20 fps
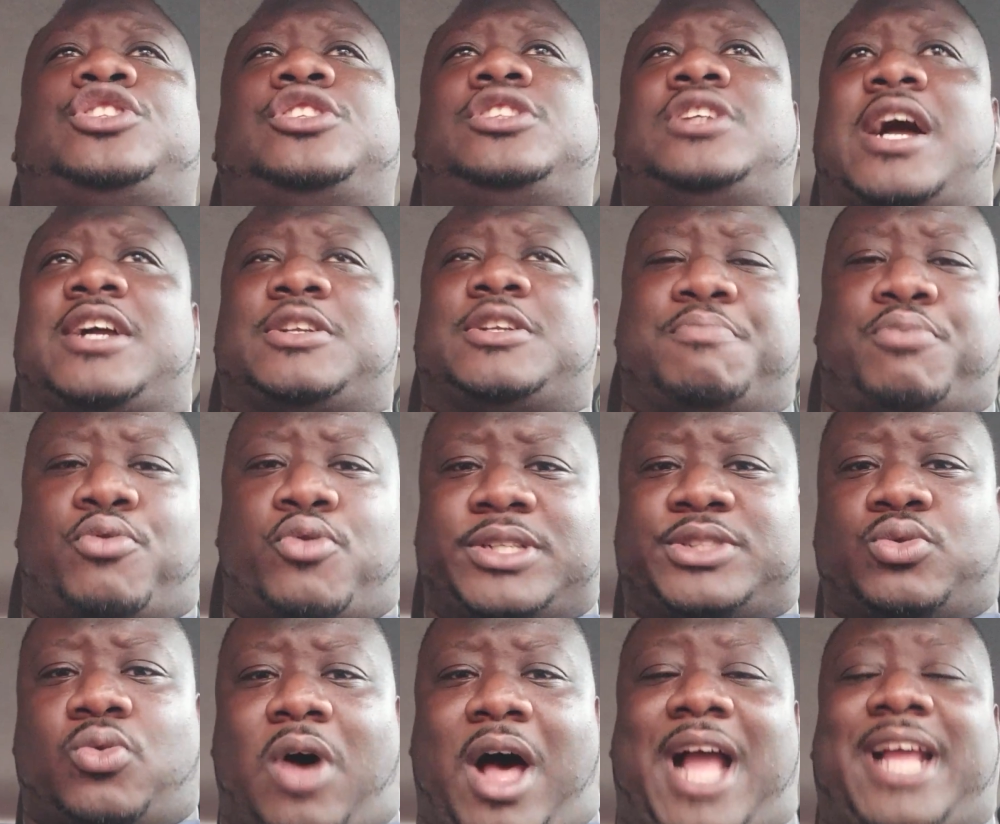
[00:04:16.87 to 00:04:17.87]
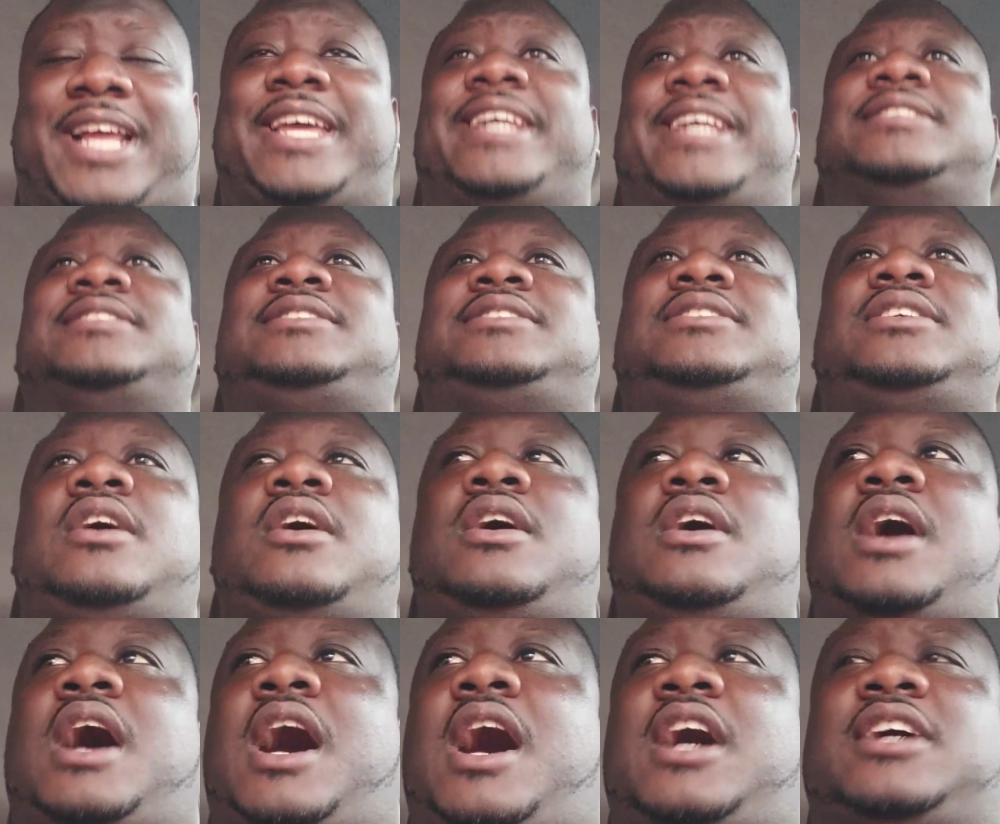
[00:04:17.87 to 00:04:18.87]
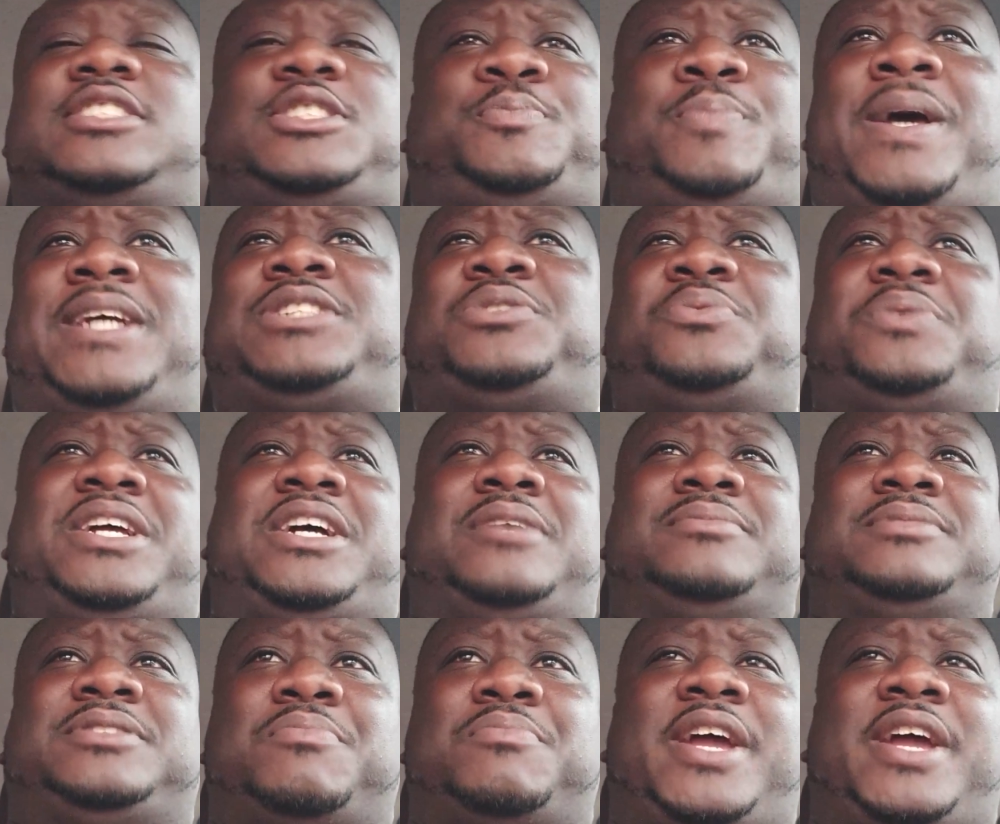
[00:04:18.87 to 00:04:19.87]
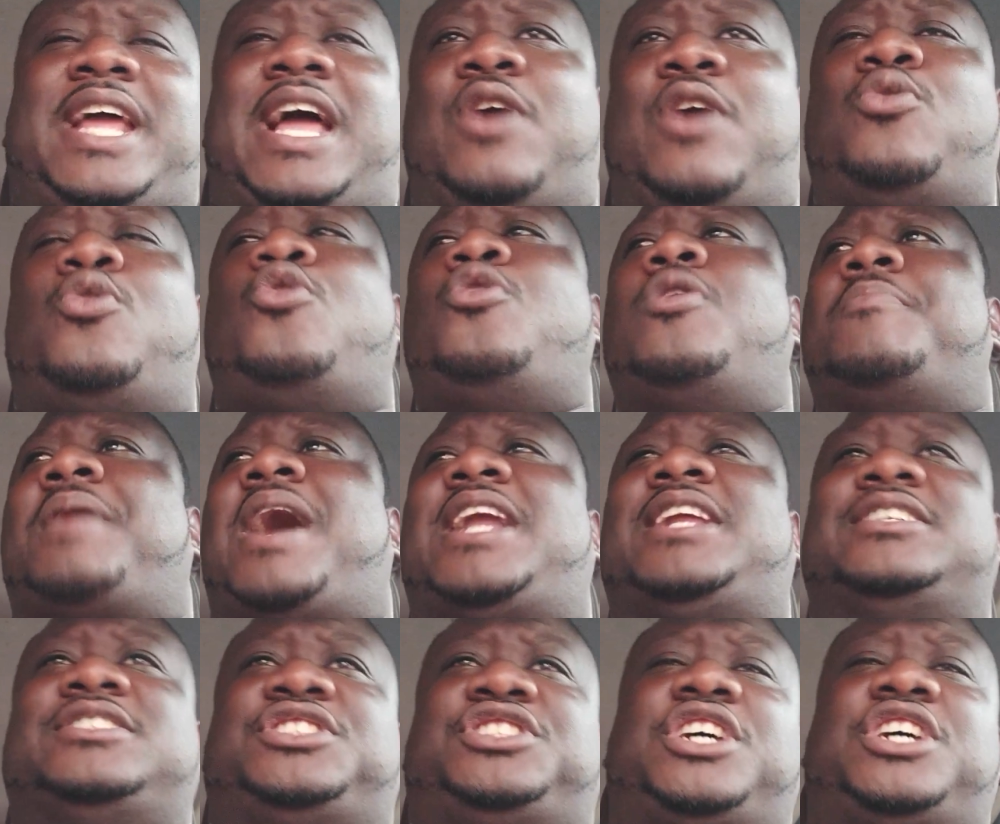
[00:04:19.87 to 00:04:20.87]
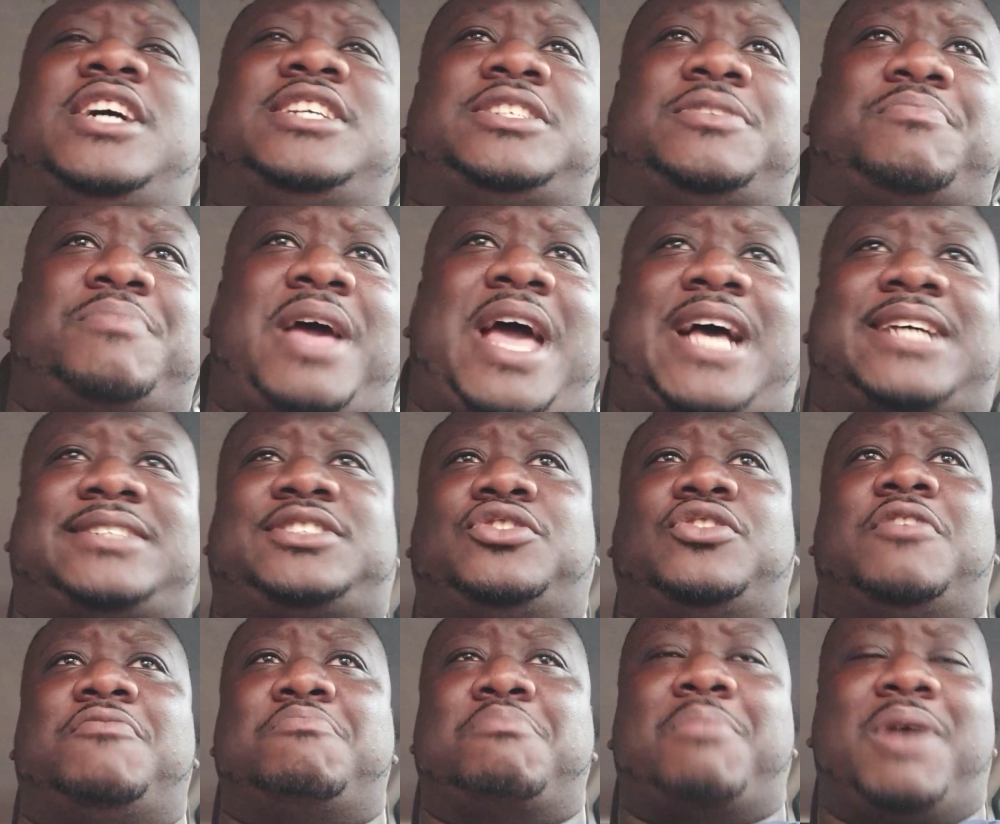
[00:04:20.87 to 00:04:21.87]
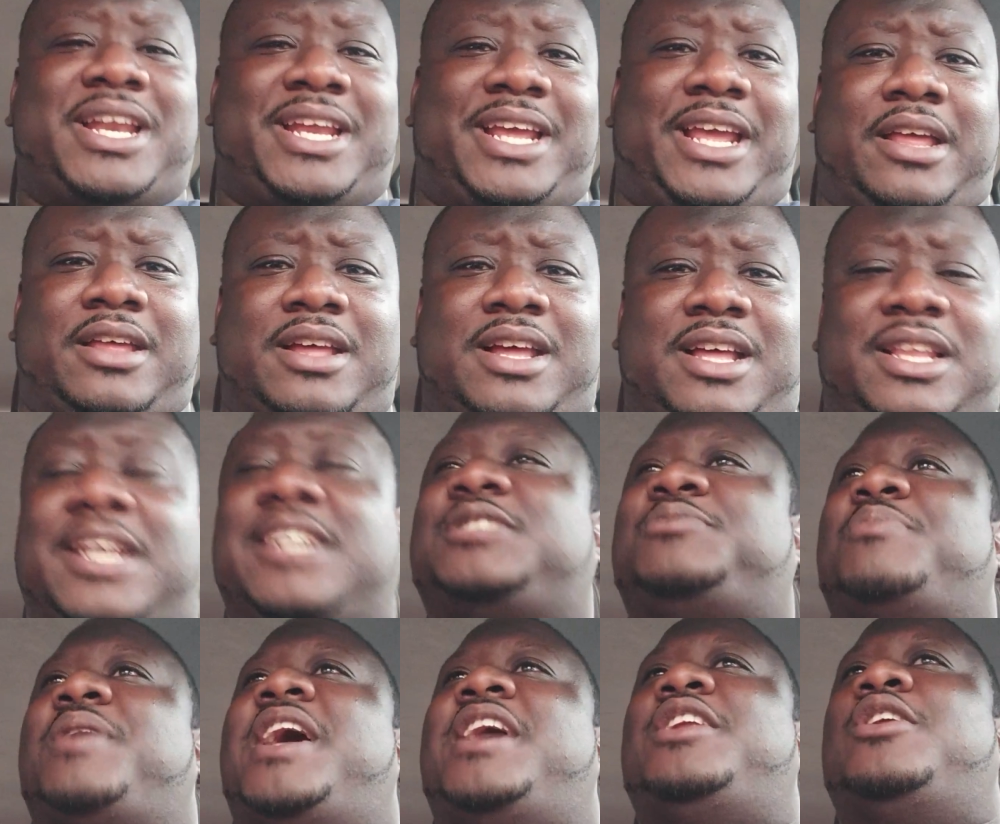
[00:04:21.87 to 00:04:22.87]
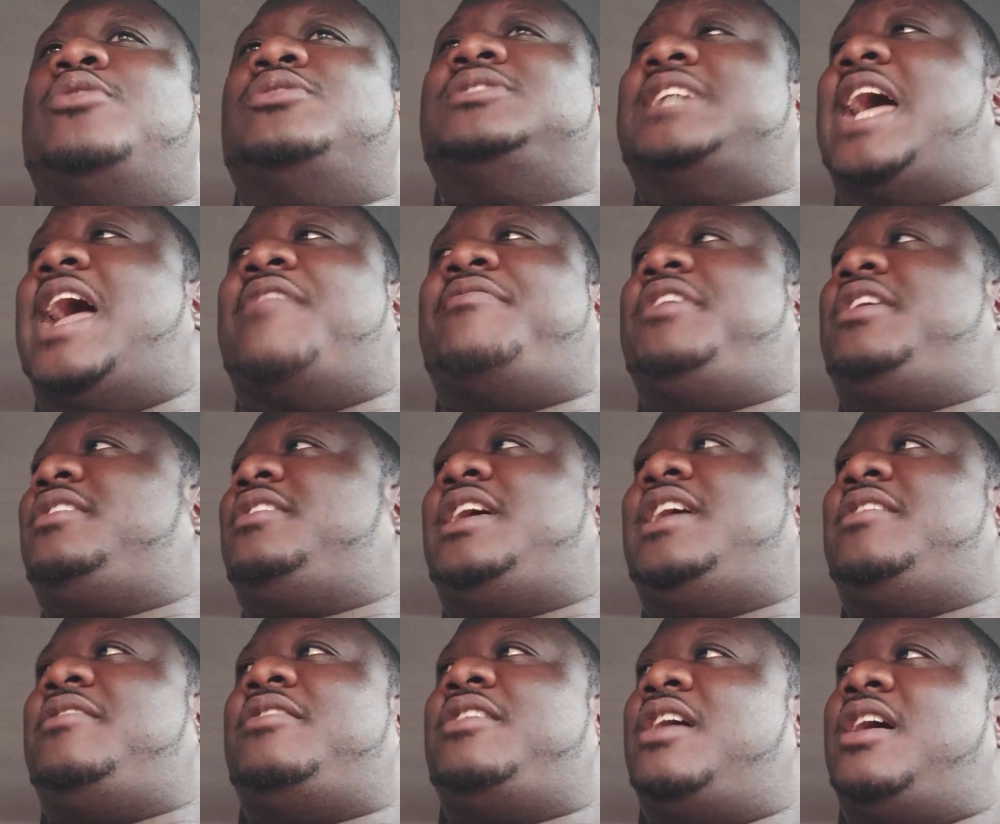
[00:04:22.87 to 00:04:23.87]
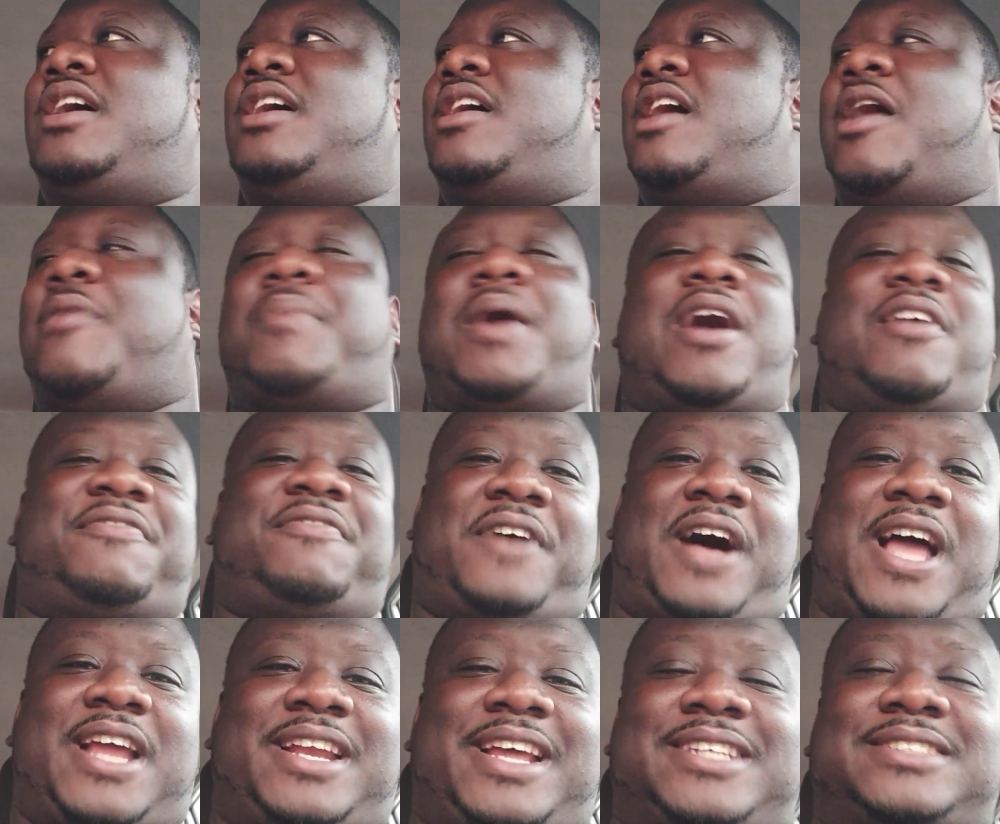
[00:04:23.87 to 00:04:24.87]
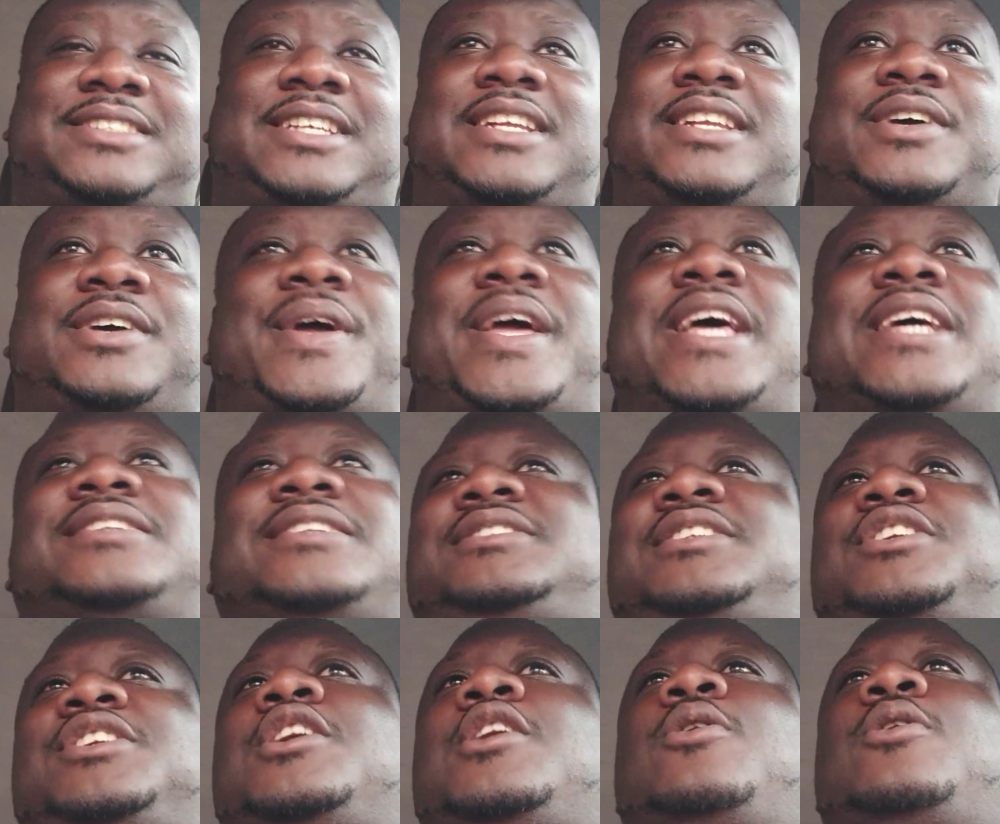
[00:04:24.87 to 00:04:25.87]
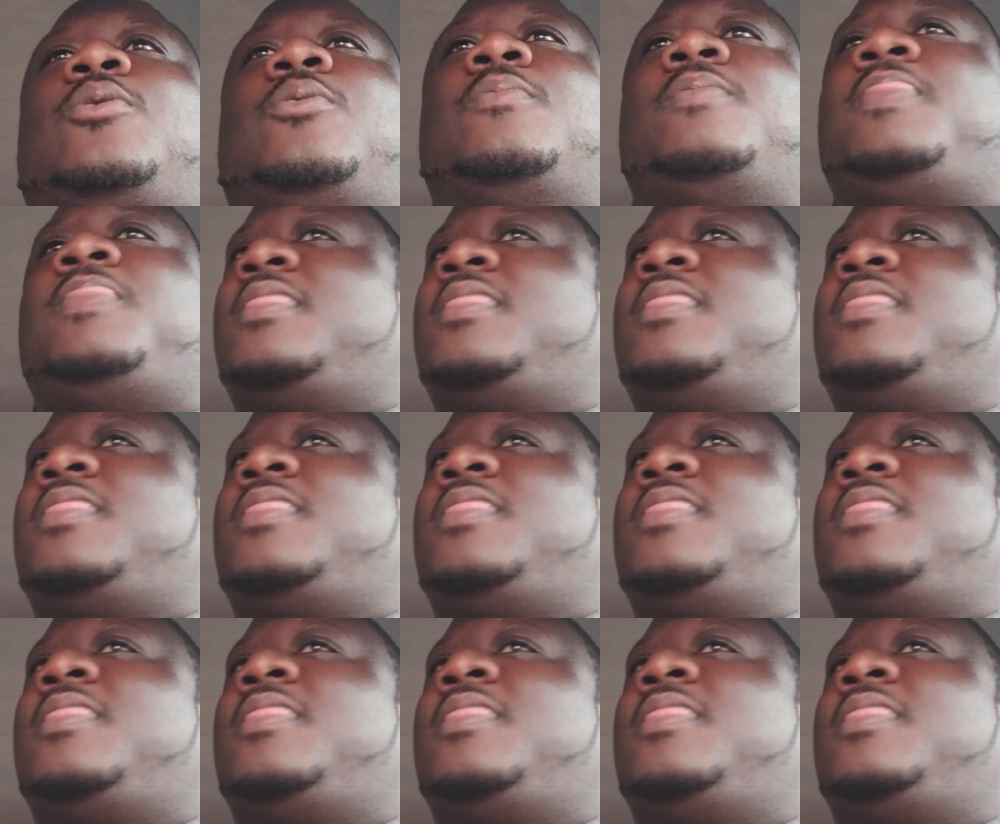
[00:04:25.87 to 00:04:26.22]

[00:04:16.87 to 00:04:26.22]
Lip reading: to Dr. Boyce Watkins, especially when it comes to money. Who am I to judge a master of money? This man knows everything about finance that there is to know.